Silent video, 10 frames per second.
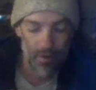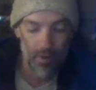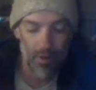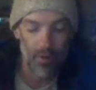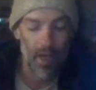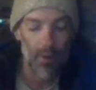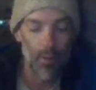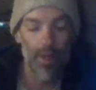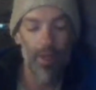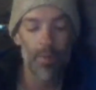you're not
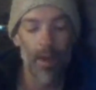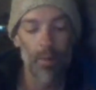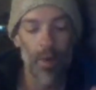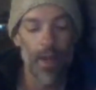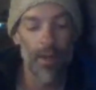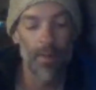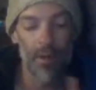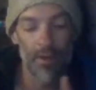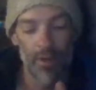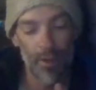worried about what kind of
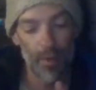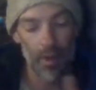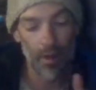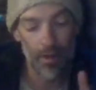person you are.